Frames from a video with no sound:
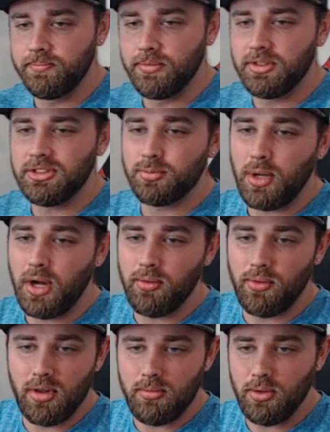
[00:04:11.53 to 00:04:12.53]
This is probably
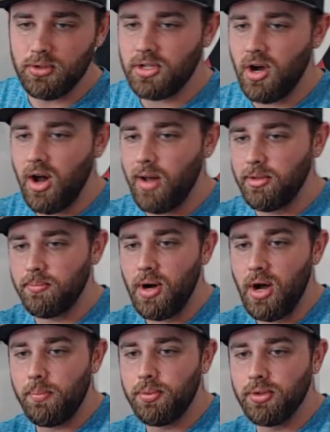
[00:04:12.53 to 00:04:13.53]
one of the most common,
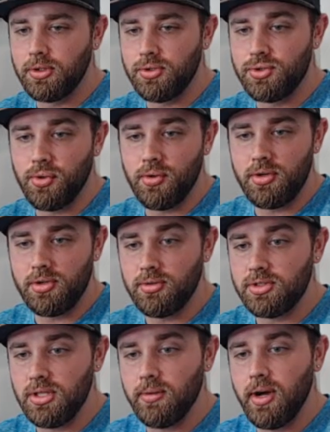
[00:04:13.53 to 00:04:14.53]
popular controllers you
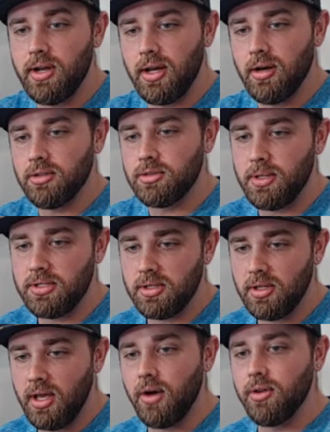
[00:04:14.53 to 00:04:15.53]
see right now,
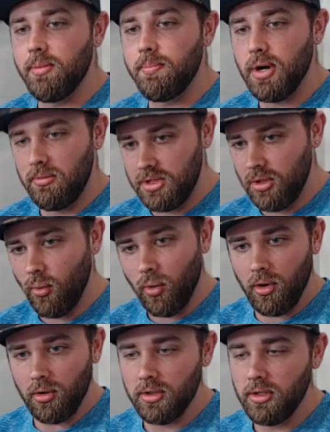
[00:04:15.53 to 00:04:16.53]
especially out in the PUBG
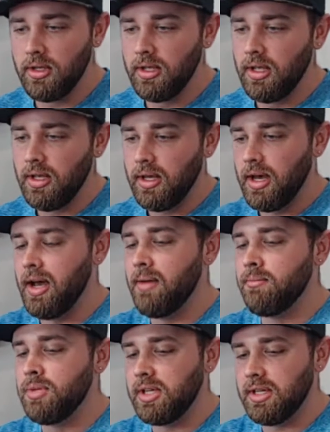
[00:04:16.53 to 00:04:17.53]
world,
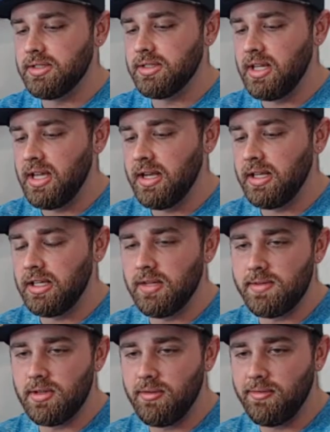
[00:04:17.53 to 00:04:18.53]
because, again, it gives
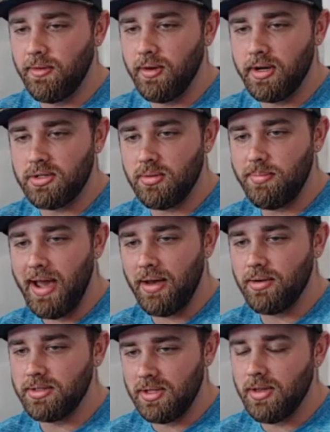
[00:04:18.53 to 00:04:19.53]
you the 4 extra
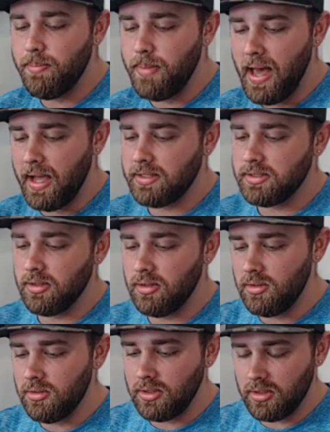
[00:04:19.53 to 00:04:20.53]
paddles on the back so that
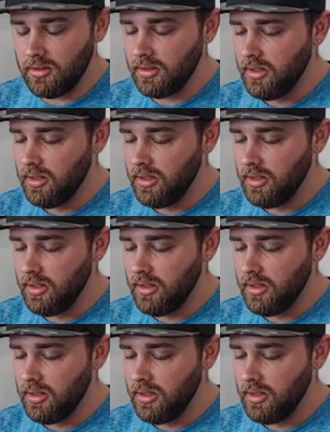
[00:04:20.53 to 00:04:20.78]
you can